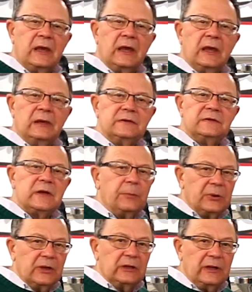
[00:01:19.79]
and
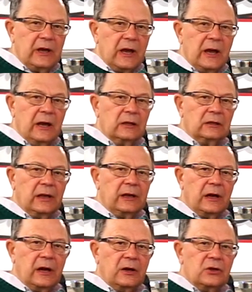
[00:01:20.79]
typically I'll let
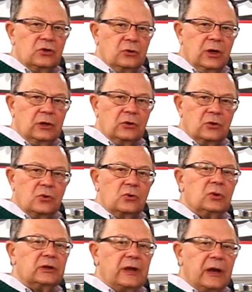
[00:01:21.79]
our unit
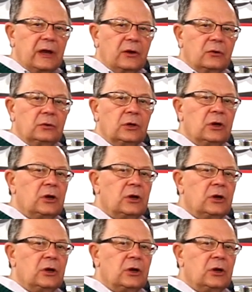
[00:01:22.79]
cool down